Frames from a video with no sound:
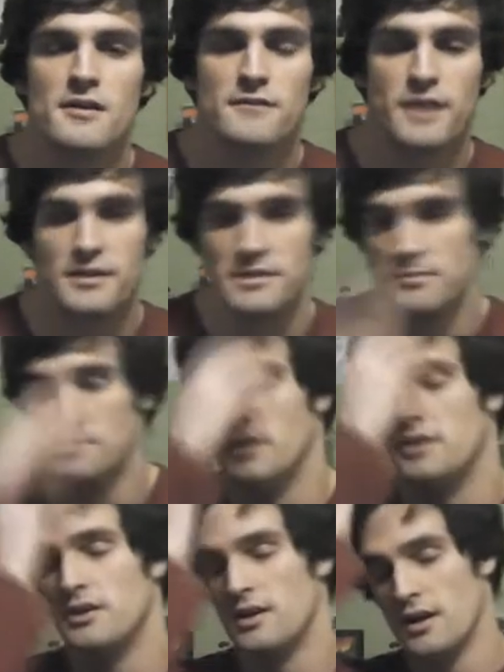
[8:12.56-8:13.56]
Phantom
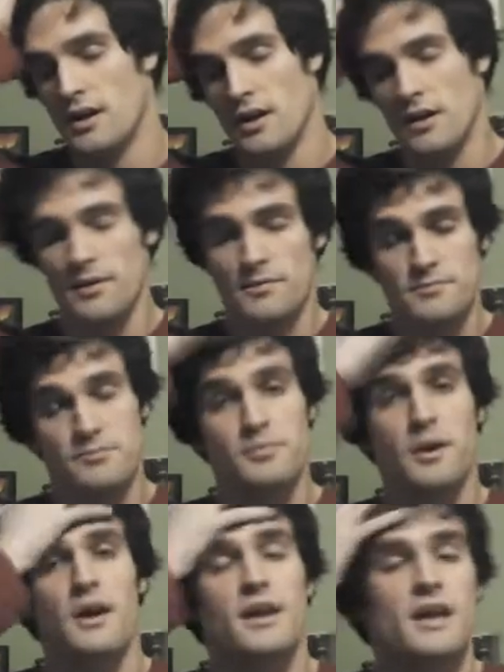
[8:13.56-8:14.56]
Blood.
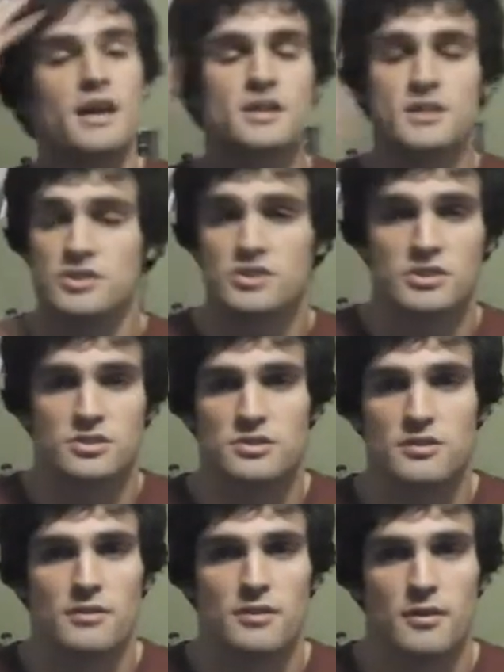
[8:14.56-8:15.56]
But it is just,
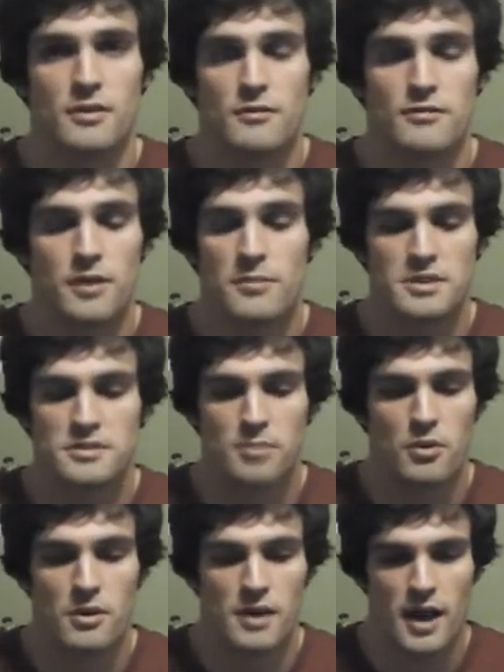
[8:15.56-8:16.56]
from this
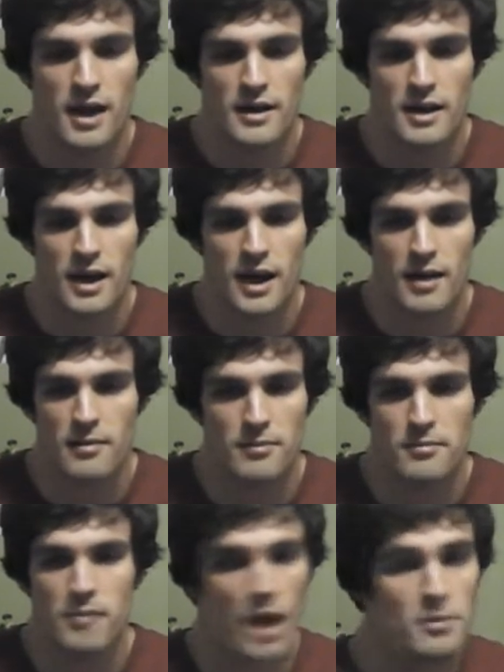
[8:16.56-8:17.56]
point on,
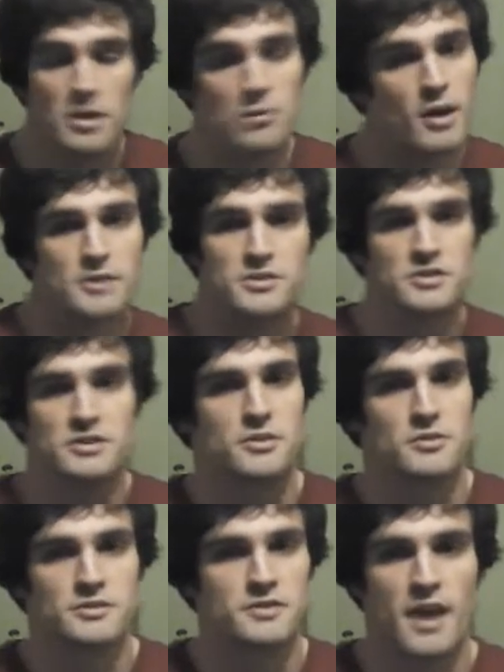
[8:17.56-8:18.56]
I'm going to watch this
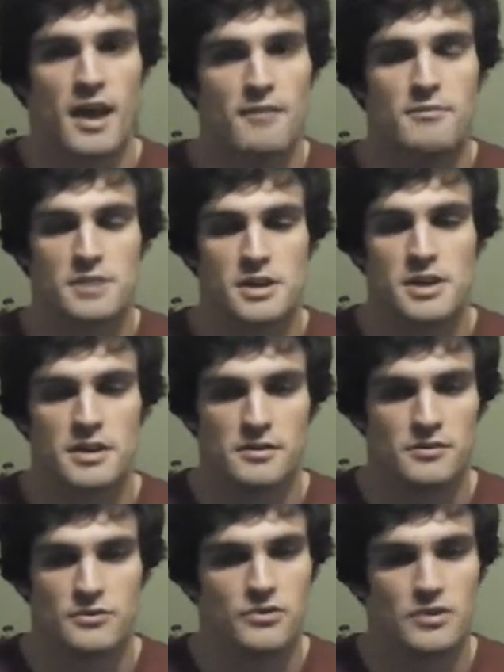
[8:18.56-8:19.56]
series every
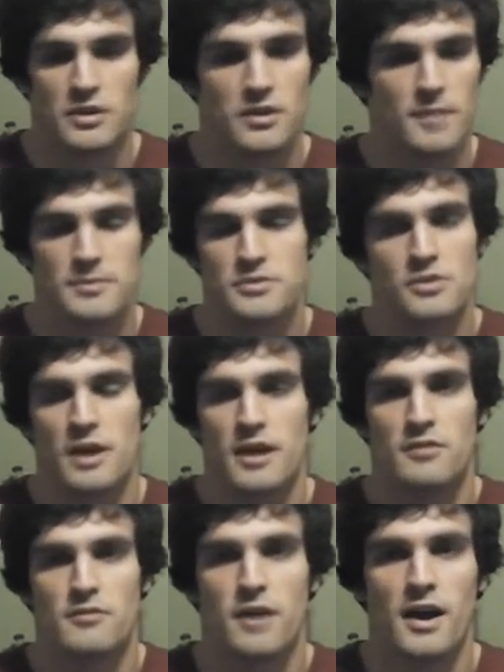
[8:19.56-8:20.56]
single episode I
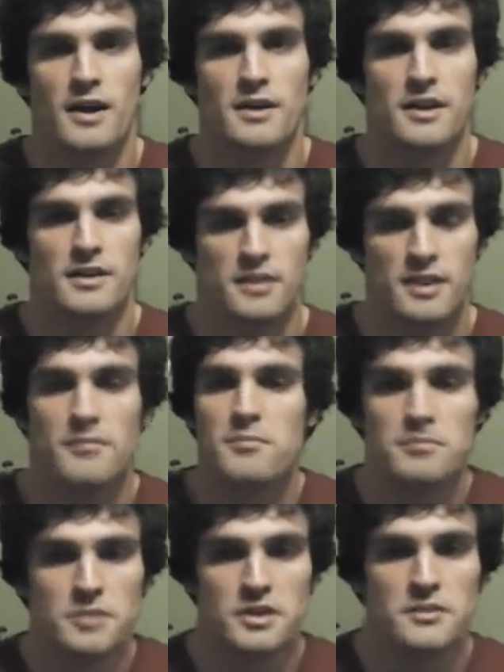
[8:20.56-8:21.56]
can find, the
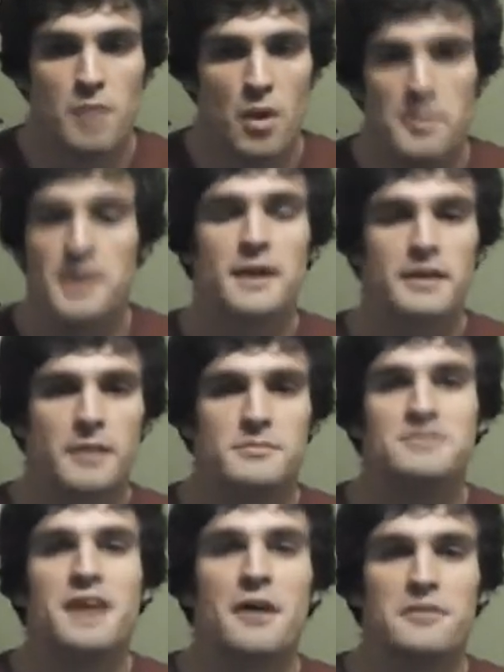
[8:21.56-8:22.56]
moment it
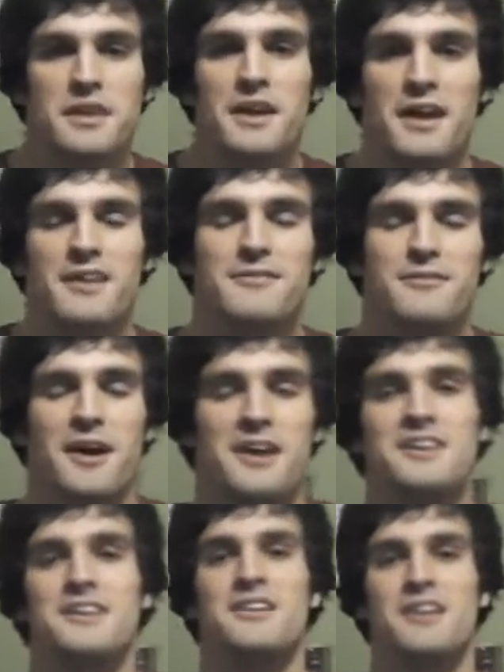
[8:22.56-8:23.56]
comes out and I can find it.